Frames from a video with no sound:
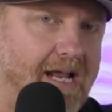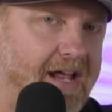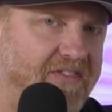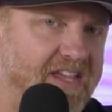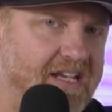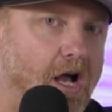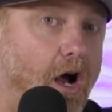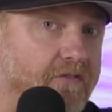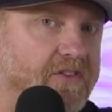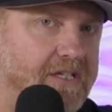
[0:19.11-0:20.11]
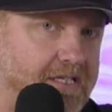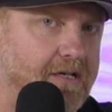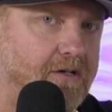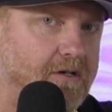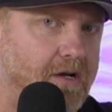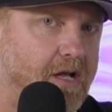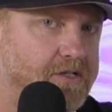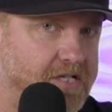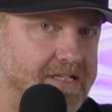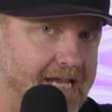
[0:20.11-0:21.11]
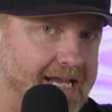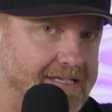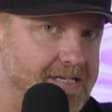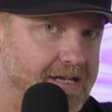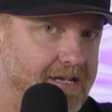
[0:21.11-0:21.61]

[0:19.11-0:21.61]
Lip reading: I think, of the year to date.